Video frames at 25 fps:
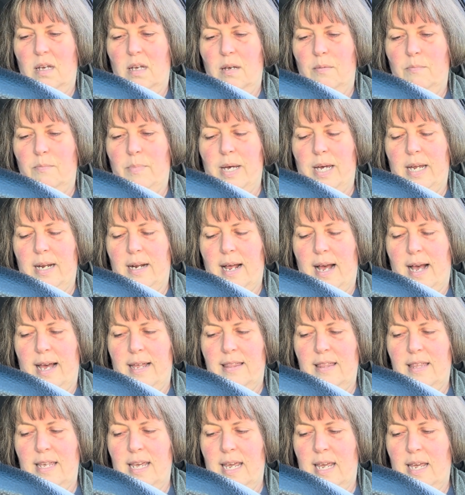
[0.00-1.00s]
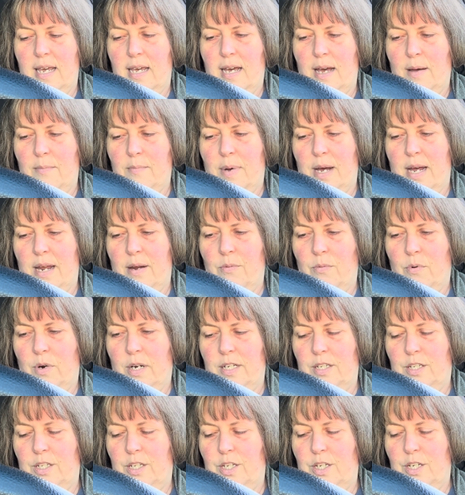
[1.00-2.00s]
But I think I might
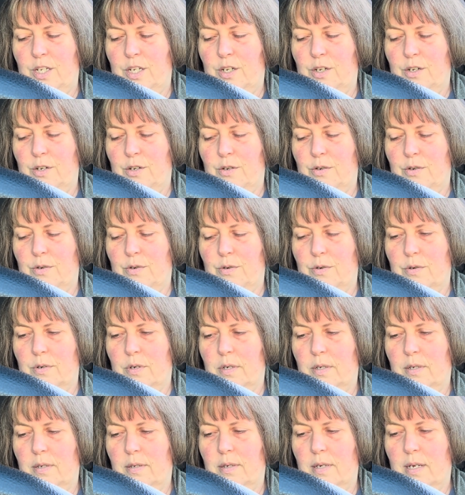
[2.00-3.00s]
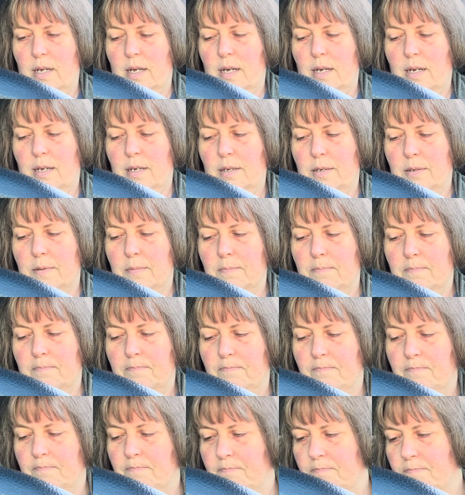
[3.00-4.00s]
want to do, I
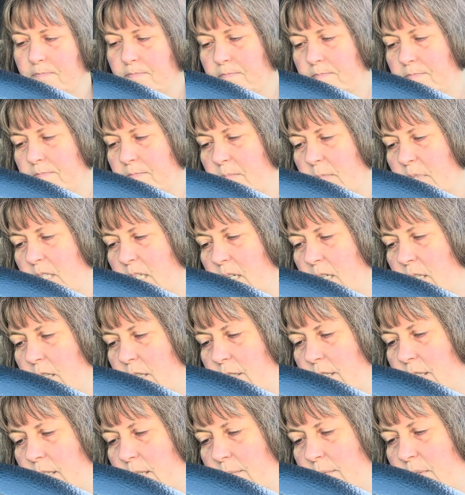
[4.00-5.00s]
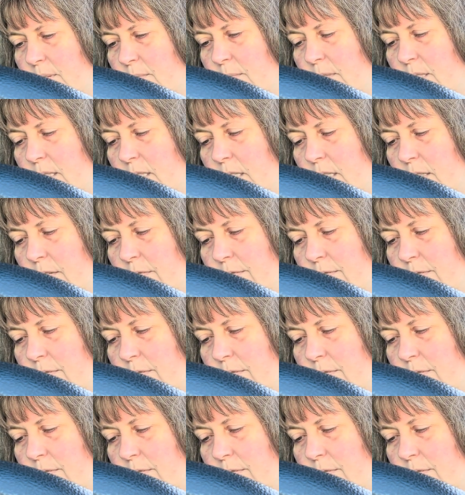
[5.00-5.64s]
looked up some stuff.